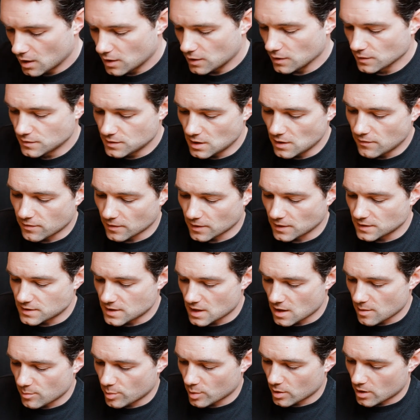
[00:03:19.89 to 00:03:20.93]
You'll see, for
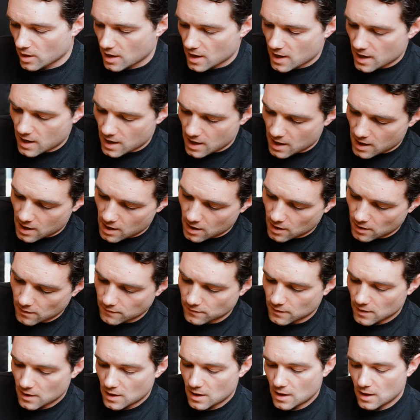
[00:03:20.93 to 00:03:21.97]
example, I
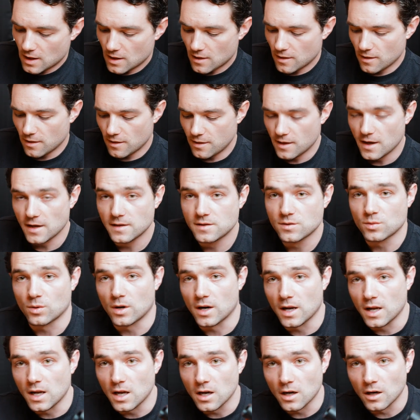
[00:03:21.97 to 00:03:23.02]
have this
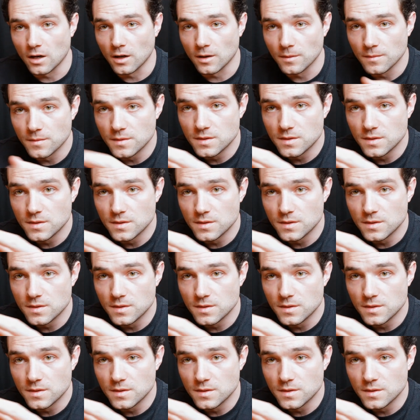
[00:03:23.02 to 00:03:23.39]
right here.